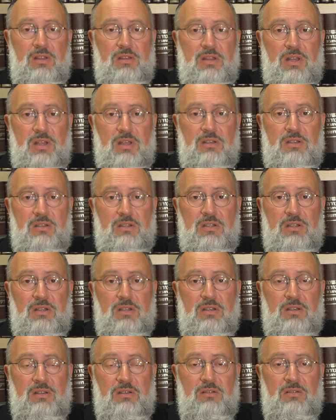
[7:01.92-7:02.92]
that
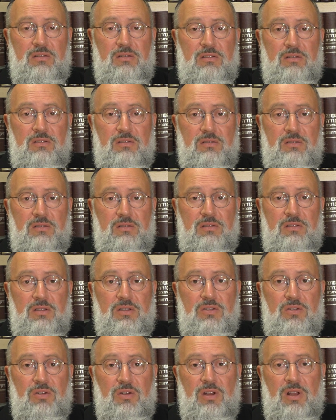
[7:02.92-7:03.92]
uh,
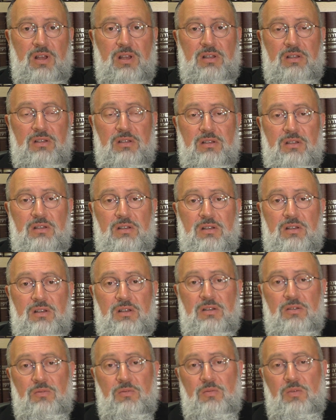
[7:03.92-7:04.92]
the Torah
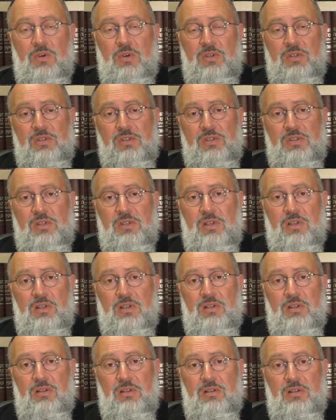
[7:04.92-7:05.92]
was
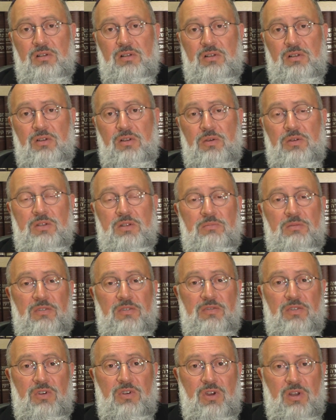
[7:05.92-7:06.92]
uh, going to be
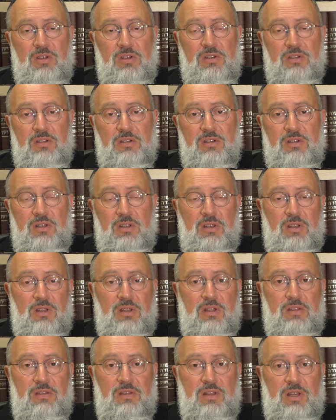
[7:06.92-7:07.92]
forgotten,
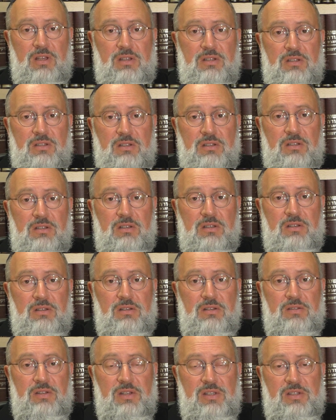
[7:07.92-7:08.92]
that
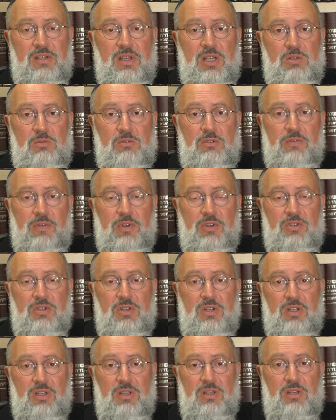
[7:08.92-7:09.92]
these things were
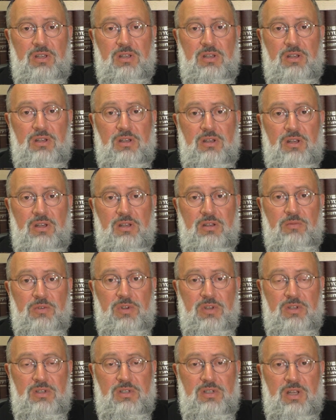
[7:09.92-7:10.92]
eventually uh,
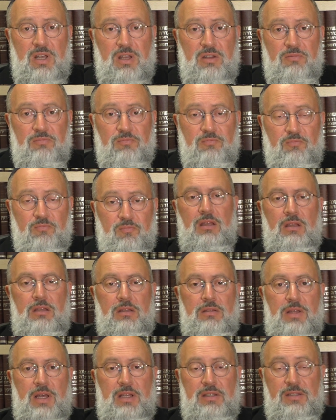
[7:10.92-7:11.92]
written down.
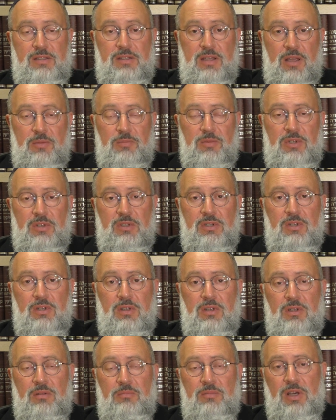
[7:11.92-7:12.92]
That statement,
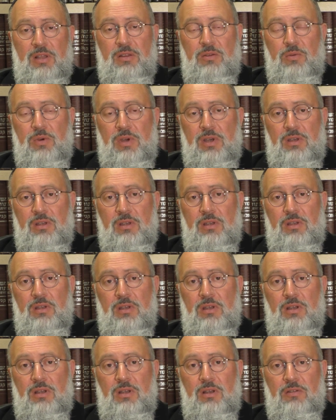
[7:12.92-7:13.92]
by the way,
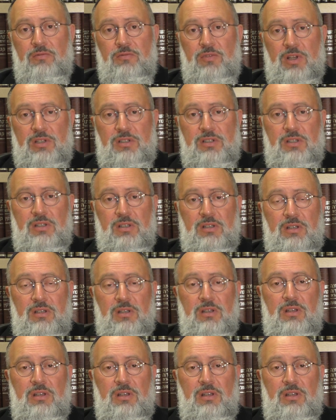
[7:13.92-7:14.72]
uh, of Rashi